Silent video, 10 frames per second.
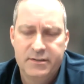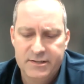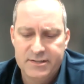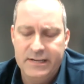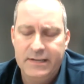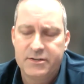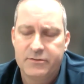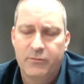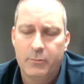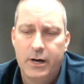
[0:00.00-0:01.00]

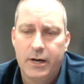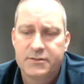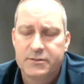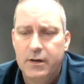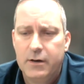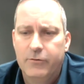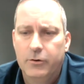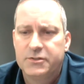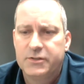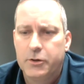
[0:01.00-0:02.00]
distinction from us
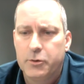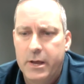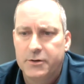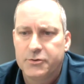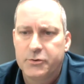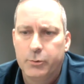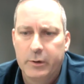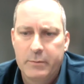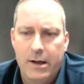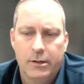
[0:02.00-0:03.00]
versus other managers who
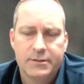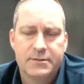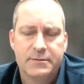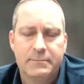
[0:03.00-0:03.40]
rebalance.